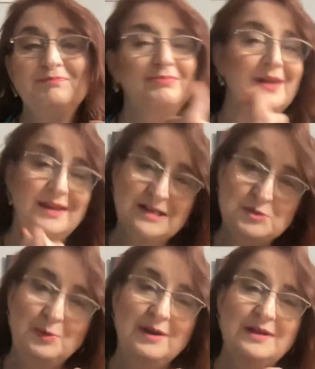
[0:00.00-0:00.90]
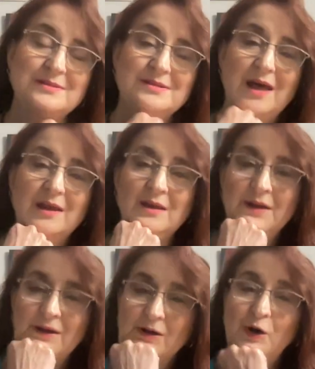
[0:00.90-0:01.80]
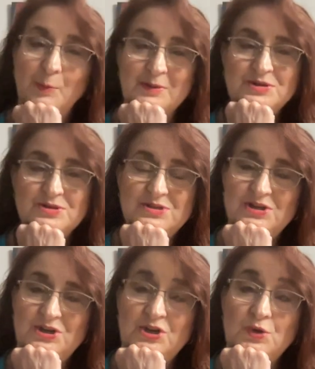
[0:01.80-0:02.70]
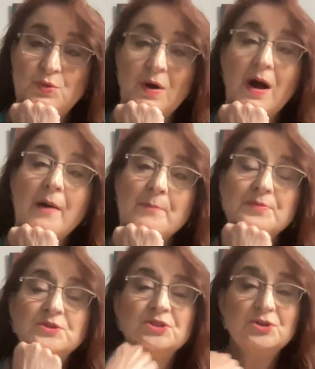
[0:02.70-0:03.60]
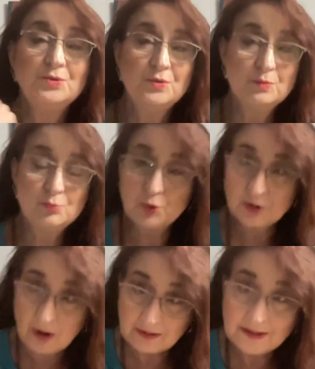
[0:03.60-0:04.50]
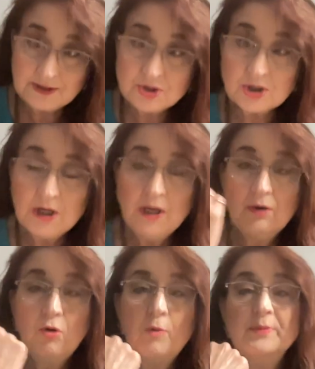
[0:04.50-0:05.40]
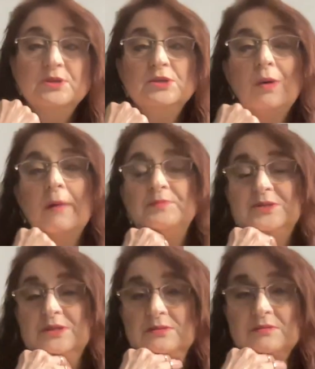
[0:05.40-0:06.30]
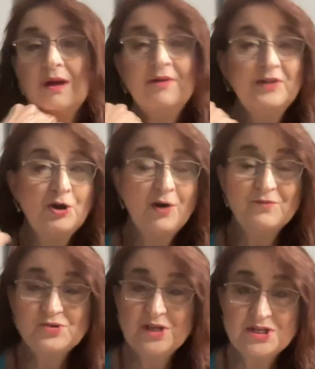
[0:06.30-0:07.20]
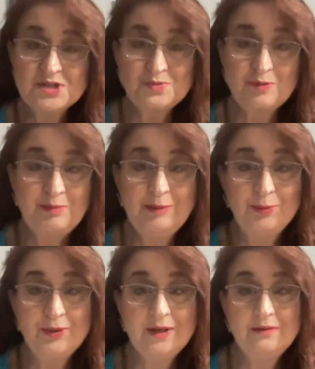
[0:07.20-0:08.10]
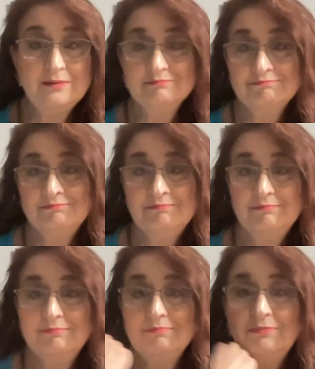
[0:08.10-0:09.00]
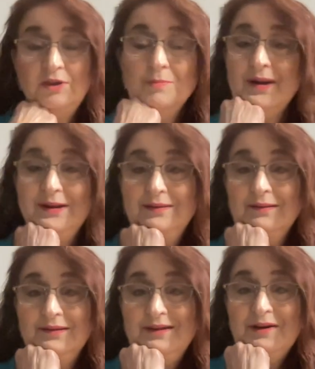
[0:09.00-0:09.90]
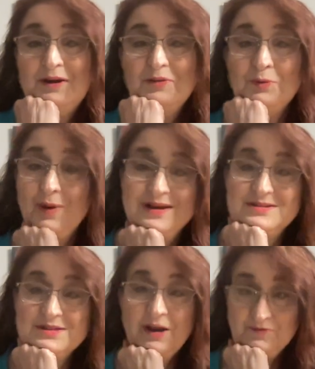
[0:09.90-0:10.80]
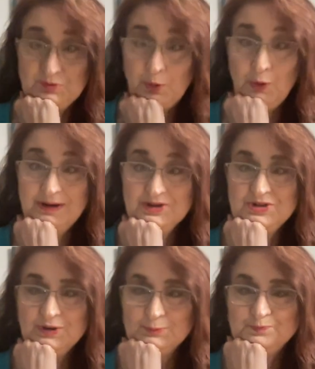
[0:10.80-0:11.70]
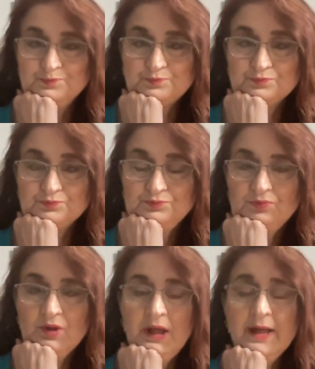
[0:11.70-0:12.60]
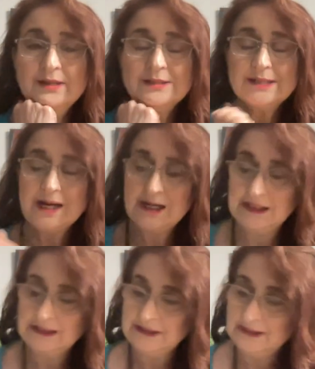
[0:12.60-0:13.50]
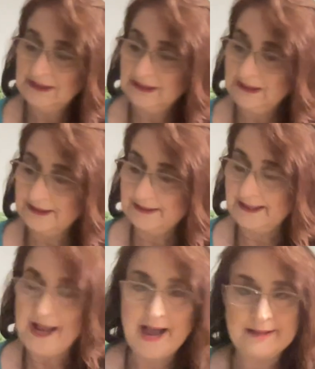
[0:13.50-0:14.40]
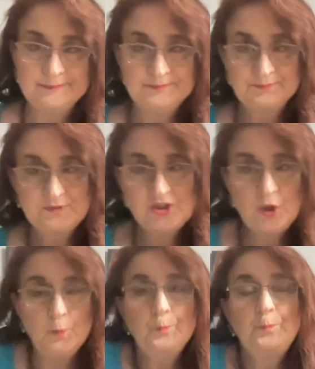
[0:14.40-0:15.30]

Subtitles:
an experience that opens you up to more knowledge, opens you up to having conversations with people that you might not otherwise have spoken to. And yeah, so